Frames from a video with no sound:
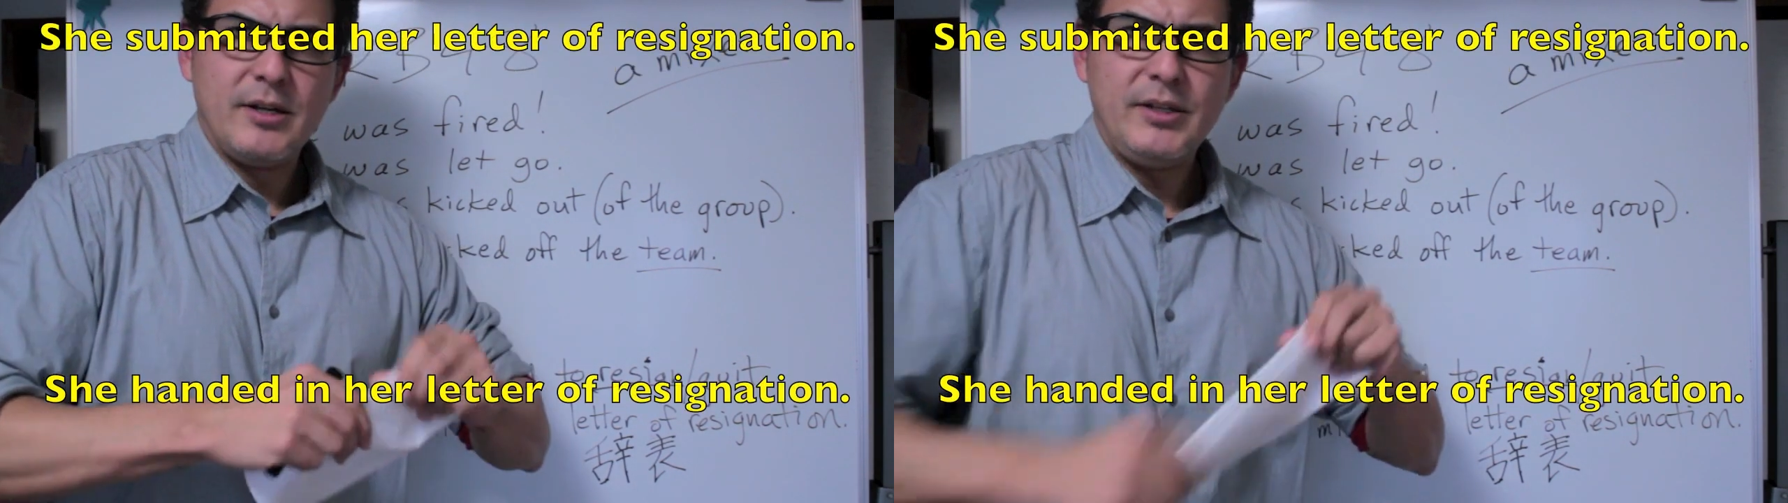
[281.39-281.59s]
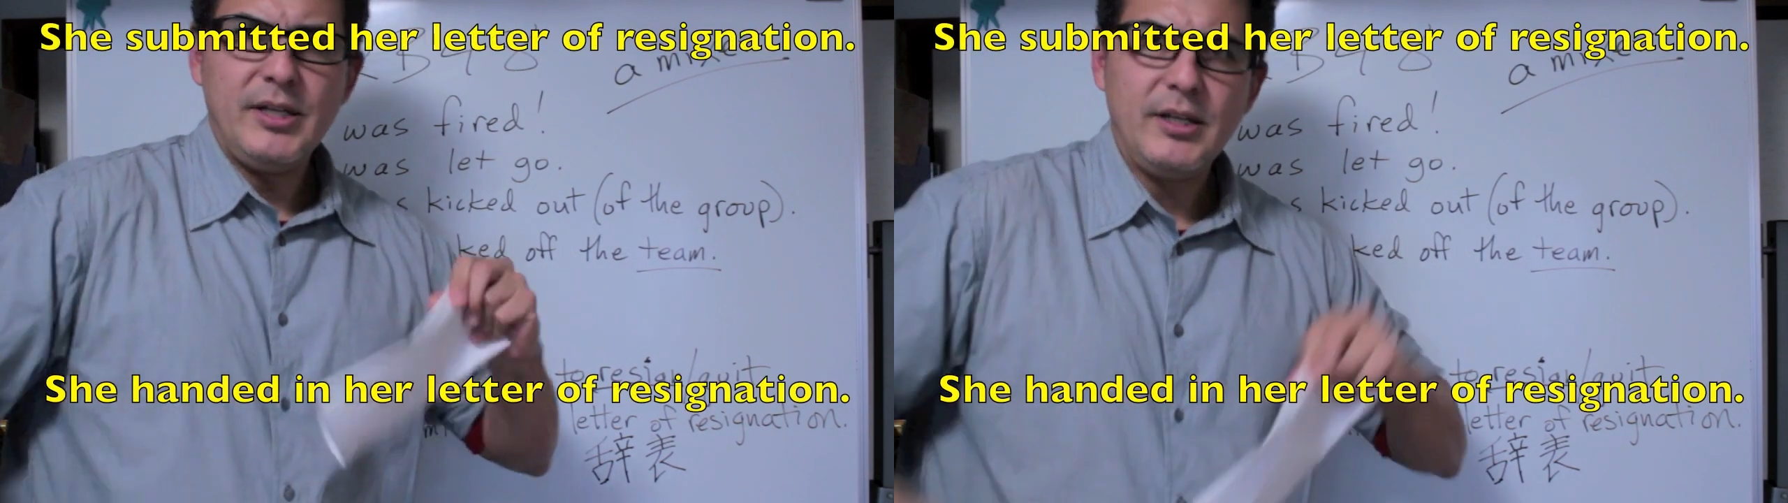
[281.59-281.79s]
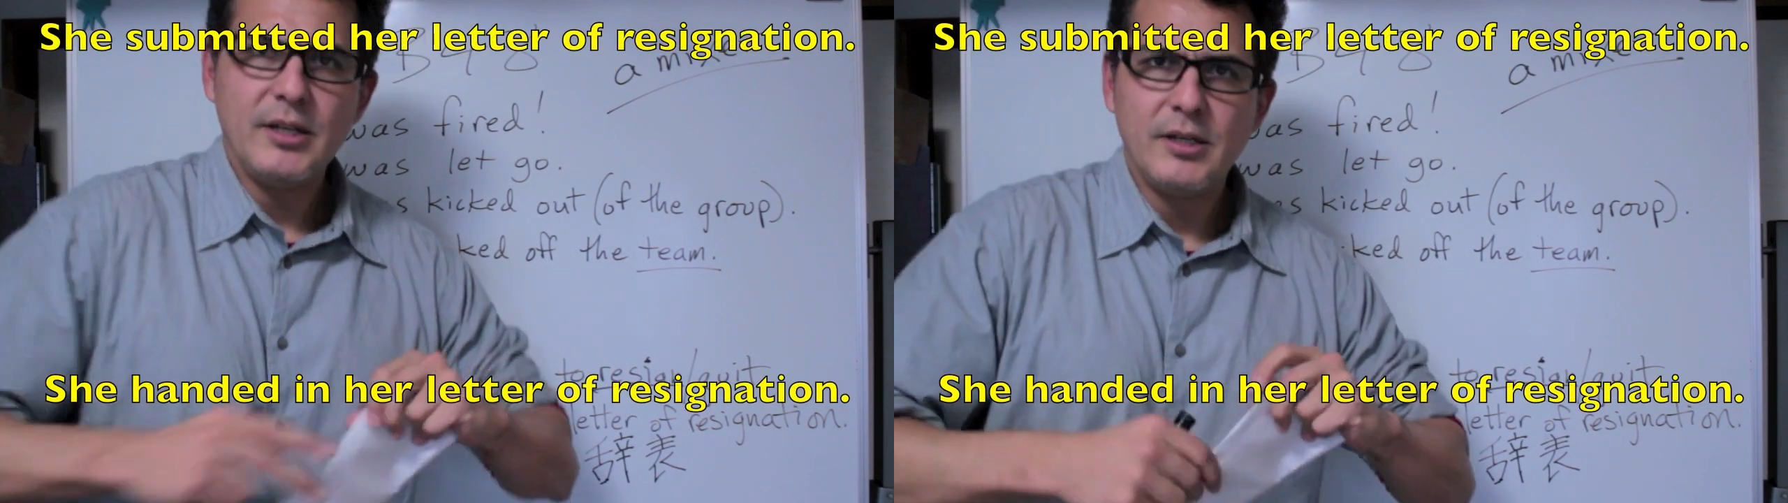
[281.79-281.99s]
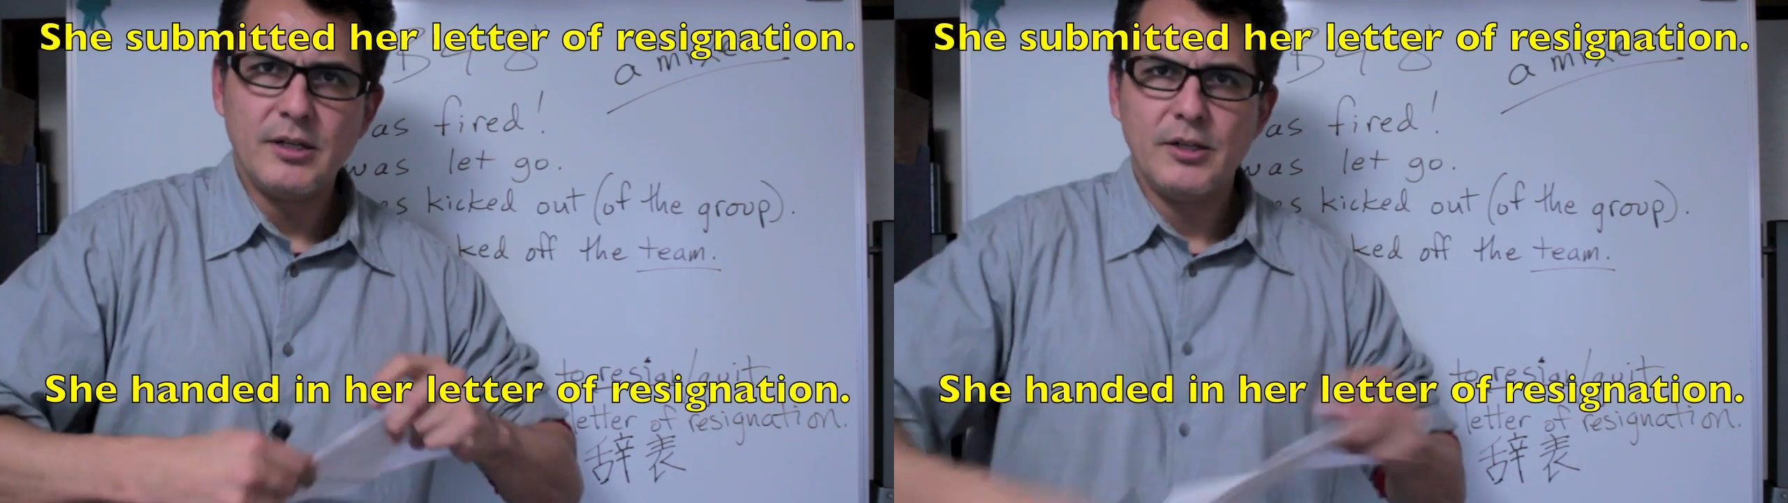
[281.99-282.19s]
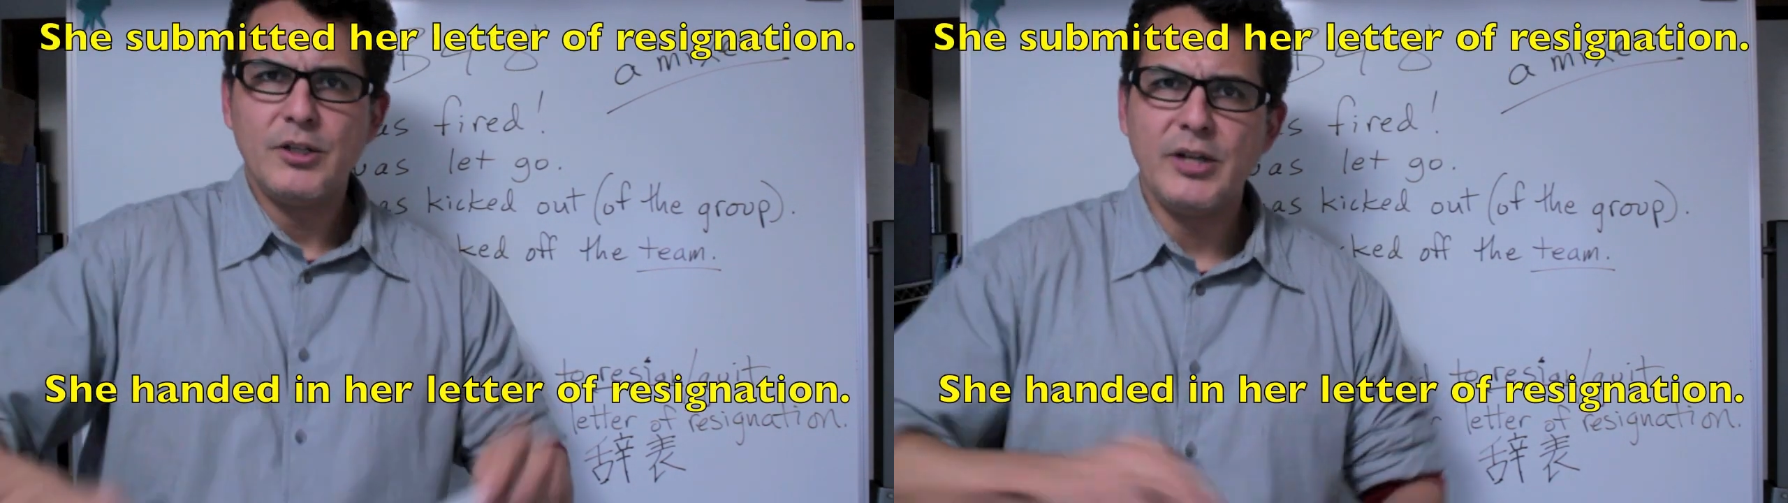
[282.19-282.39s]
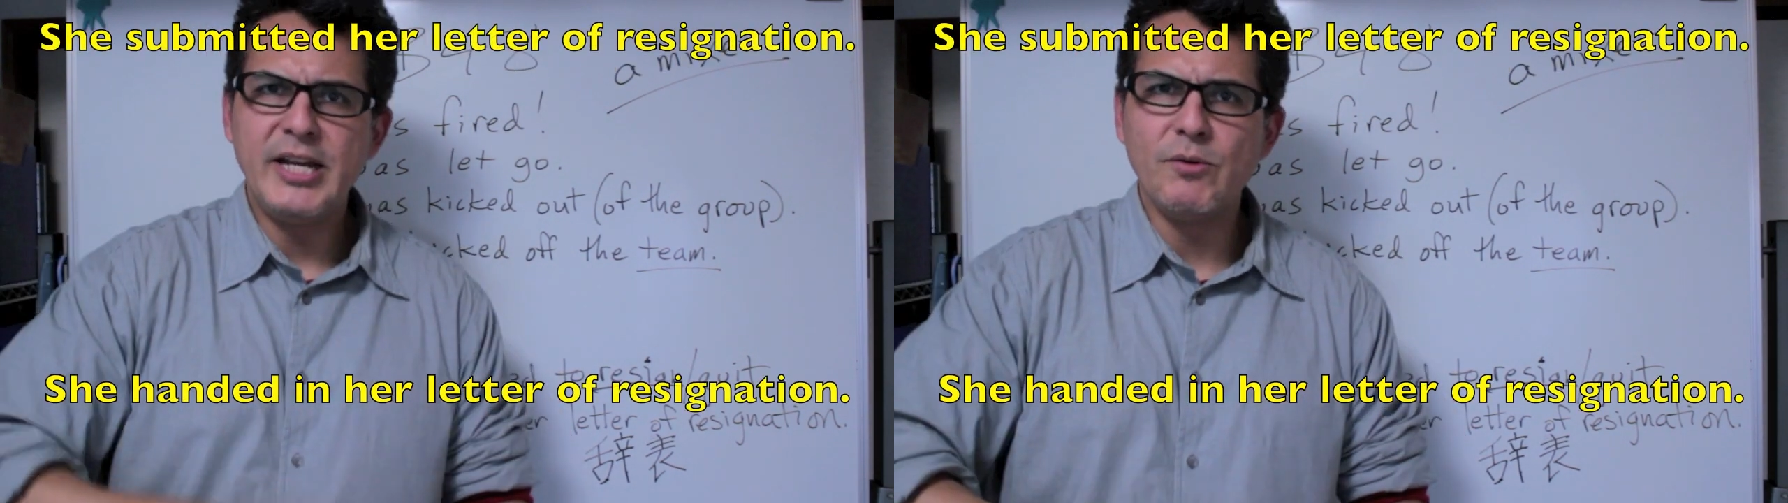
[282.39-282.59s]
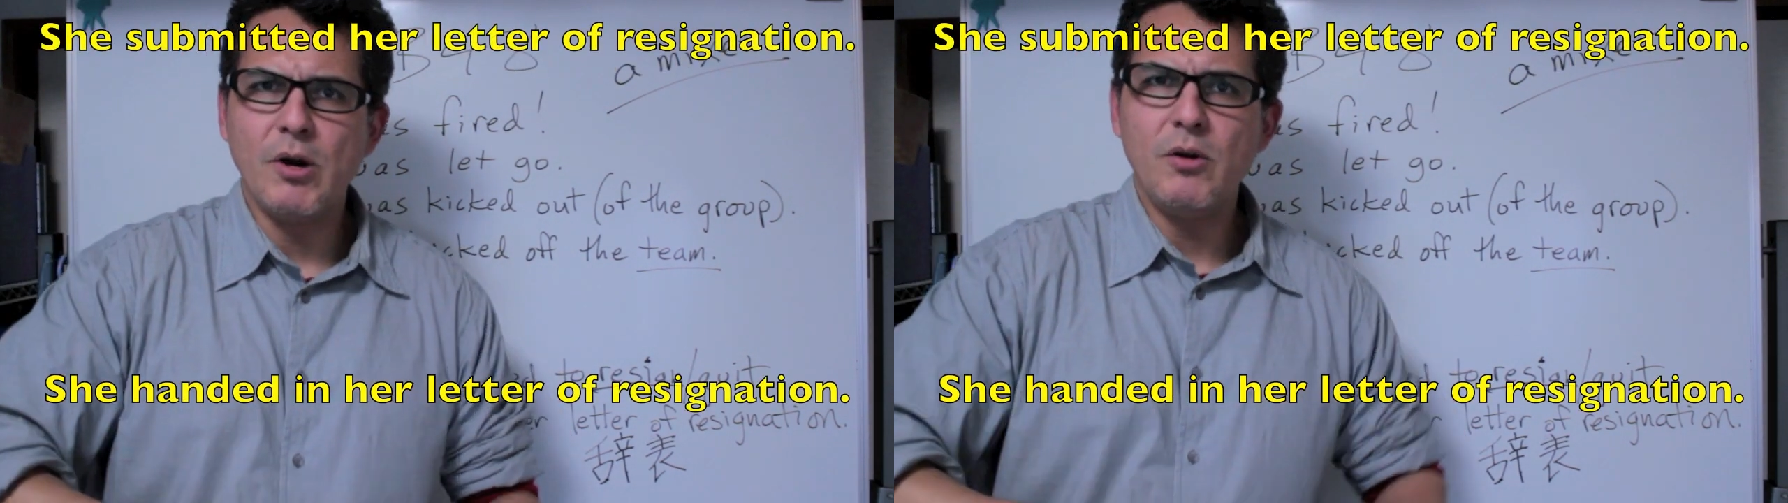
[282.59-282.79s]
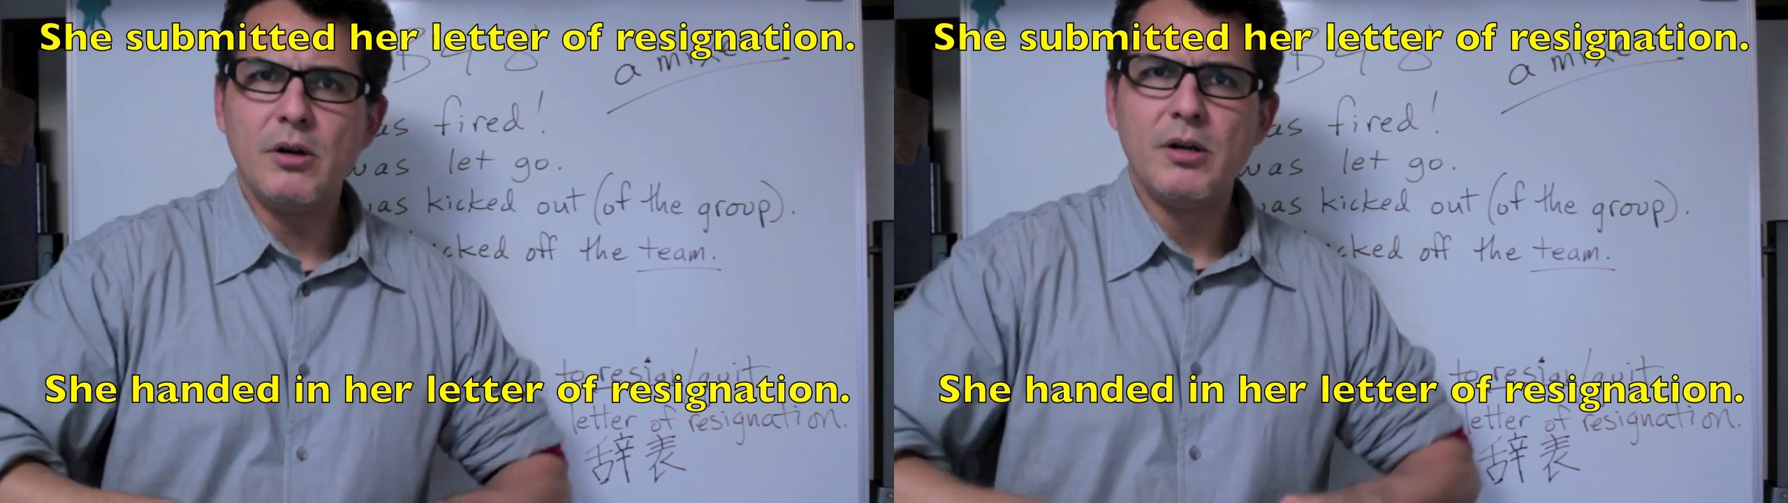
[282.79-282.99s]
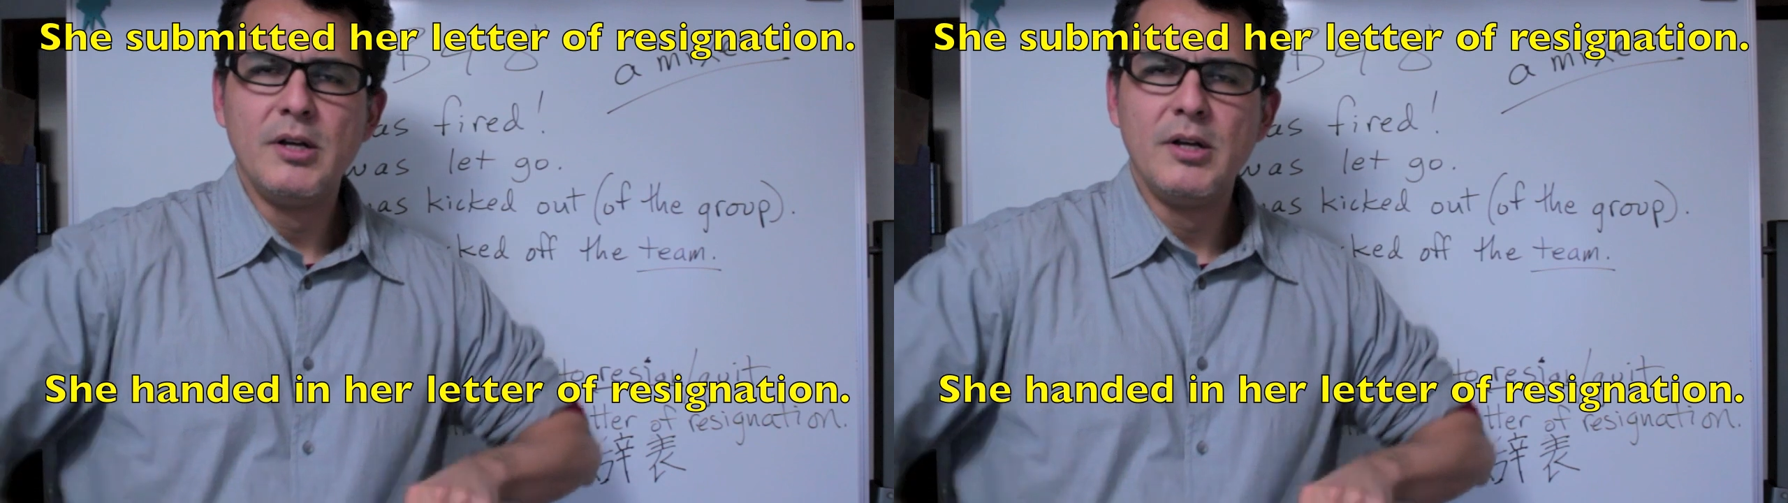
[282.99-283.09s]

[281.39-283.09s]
the hero